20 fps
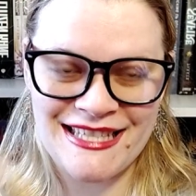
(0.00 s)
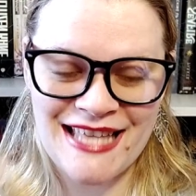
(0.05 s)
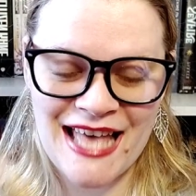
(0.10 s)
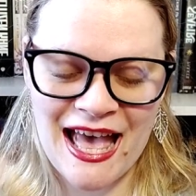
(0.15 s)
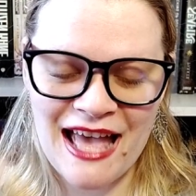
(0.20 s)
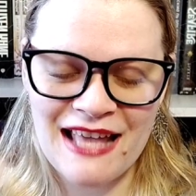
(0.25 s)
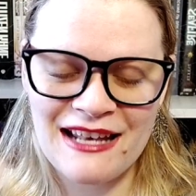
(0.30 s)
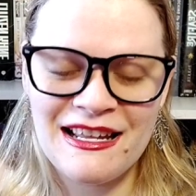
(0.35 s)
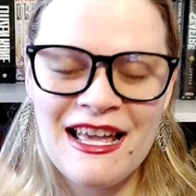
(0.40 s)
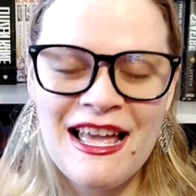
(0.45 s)

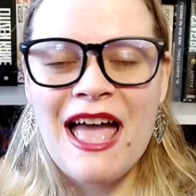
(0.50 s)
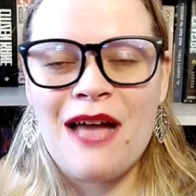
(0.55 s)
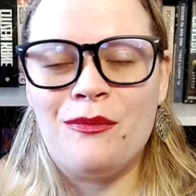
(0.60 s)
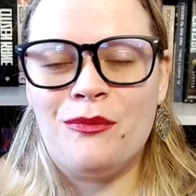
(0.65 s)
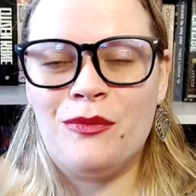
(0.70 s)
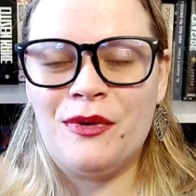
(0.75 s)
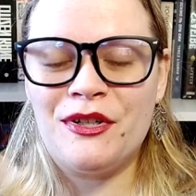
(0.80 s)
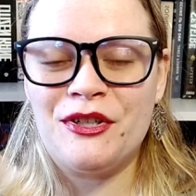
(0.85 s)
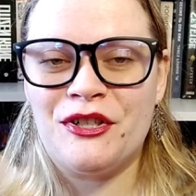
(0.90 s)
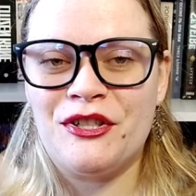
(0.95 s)
that. And
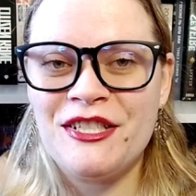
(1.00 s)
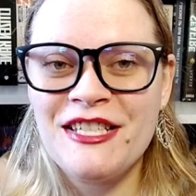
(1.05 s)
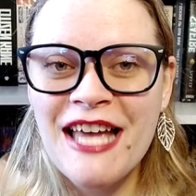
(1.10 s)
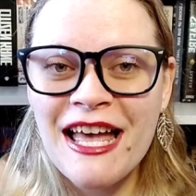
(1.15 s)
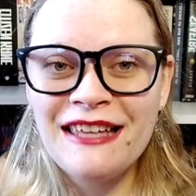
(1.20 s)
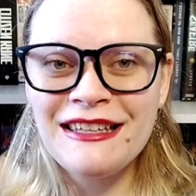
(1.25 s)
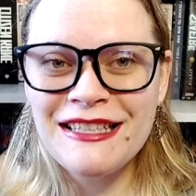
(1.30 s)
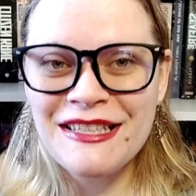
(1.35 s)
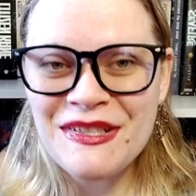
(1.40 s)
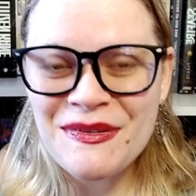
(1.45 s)
when you're
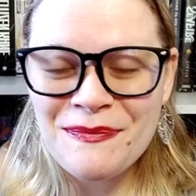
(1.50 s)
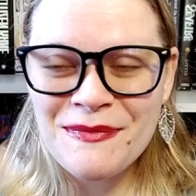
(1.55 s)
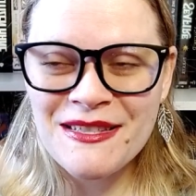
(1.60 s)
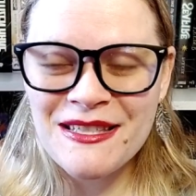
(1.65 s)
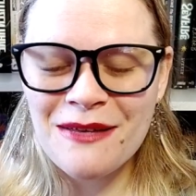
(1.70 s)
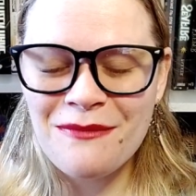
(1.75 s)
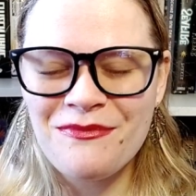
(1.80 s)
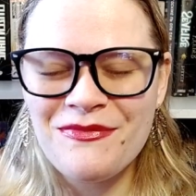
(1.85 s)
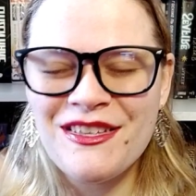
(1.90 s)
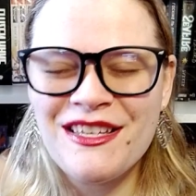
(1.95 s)
telling them
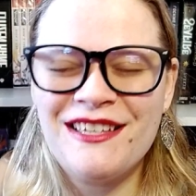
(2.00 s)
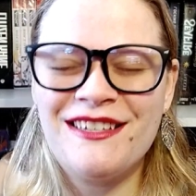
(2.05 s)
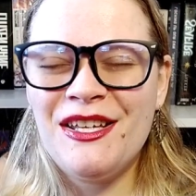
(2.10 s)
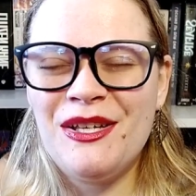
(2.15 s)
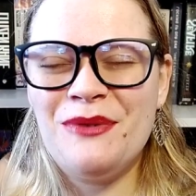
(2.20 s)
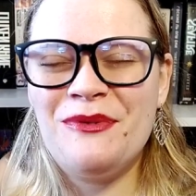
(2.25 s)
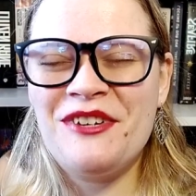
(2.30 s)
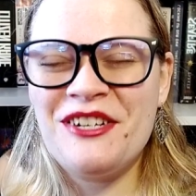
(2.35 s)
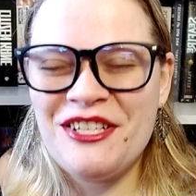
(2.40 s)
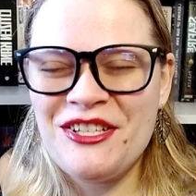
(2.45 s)
something,
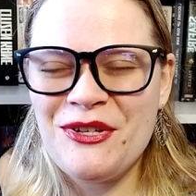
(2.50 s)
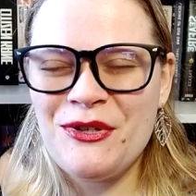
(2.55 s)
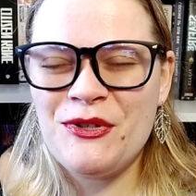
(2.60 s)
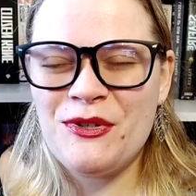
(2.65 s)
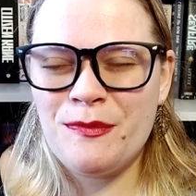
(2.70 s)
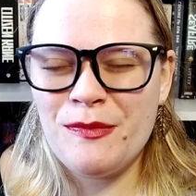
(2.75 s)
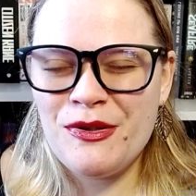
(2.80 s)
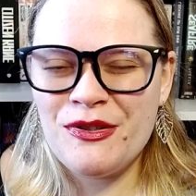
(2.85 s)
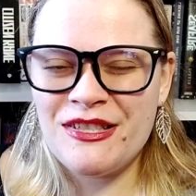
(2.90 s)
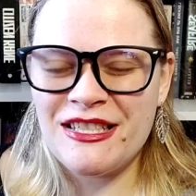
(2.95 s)
you want to use
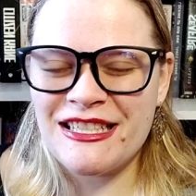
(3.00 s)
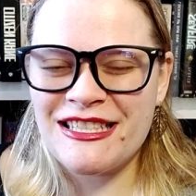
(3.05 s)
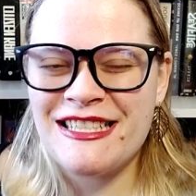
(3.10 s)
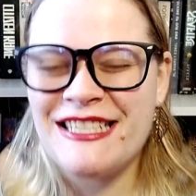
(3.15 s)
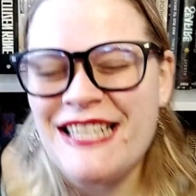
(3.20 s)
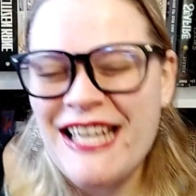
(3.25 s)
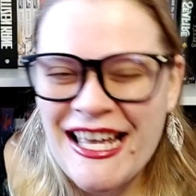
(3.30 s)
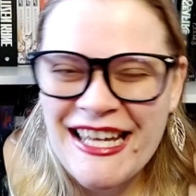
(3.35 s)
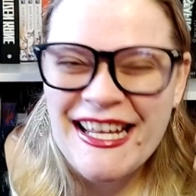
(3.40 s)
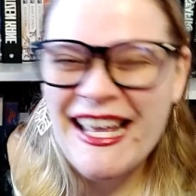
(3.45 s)
music to
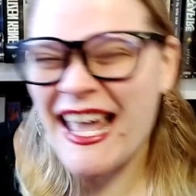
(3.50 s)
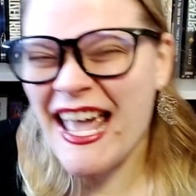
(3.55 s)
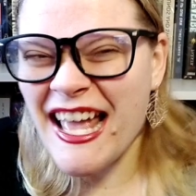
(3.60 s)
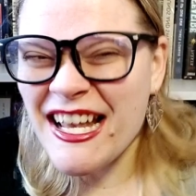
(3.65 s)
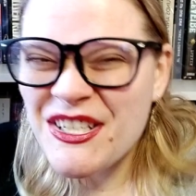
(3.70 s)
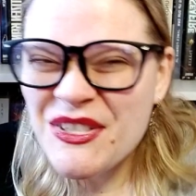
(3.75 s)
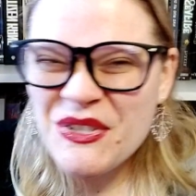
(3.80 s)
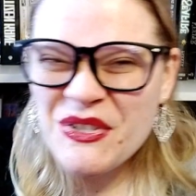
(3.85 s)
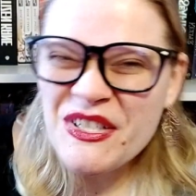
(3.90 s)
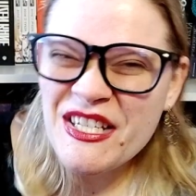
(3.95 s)
kind of
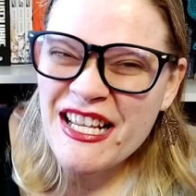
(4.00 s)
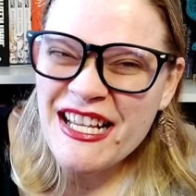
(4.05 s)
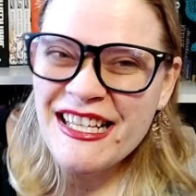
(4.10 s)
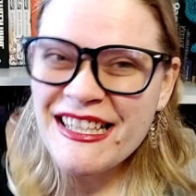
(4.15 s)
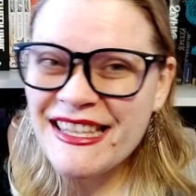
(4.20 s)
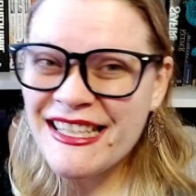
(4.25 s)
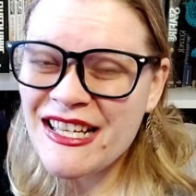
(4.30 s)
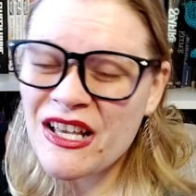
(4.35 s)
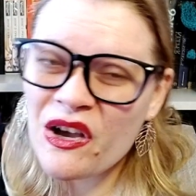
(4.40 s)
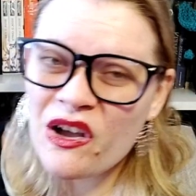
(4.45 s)
entertain
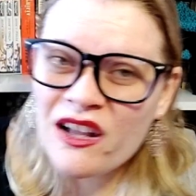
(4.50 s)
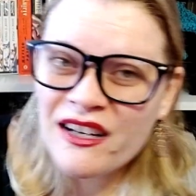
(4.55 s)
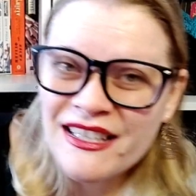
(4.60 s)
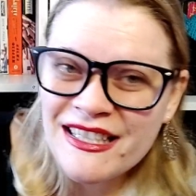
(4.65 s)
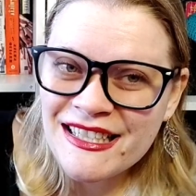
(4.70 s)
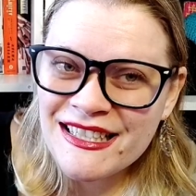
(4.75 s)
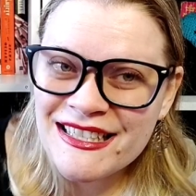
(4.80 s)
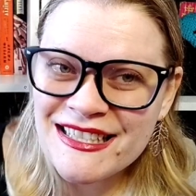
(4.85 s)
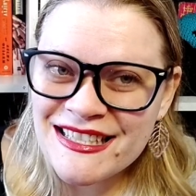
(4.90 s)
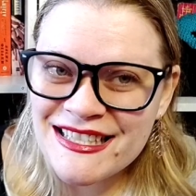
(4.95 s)
the
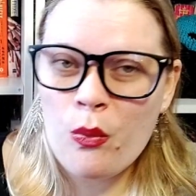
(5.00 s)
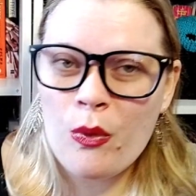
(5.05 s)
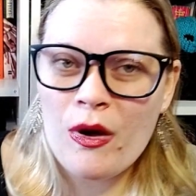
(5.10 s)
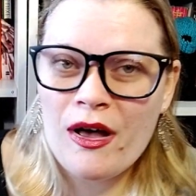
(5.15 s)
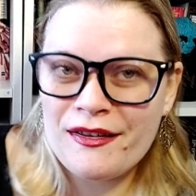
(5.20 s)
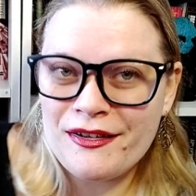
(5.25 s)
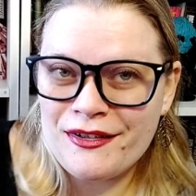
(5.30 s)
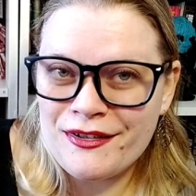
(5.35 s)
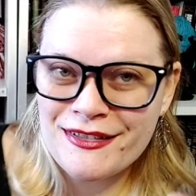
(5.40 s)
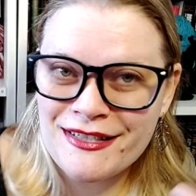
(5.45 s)
audience
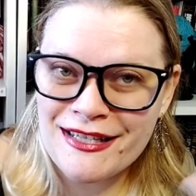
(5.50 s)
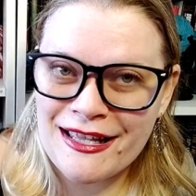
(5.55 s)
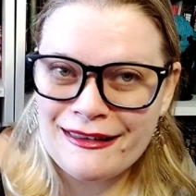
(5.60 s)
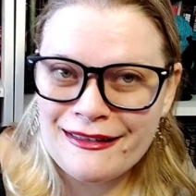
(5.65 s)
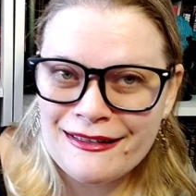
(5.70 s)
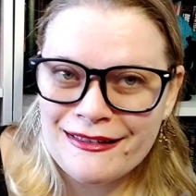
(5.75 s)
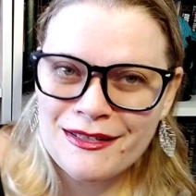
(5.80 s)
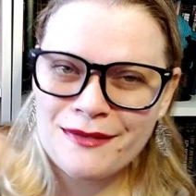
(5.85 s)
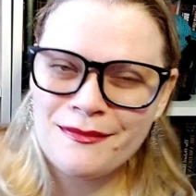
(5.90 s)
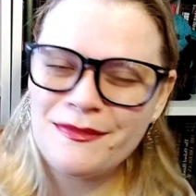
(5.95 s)
while you're telling them.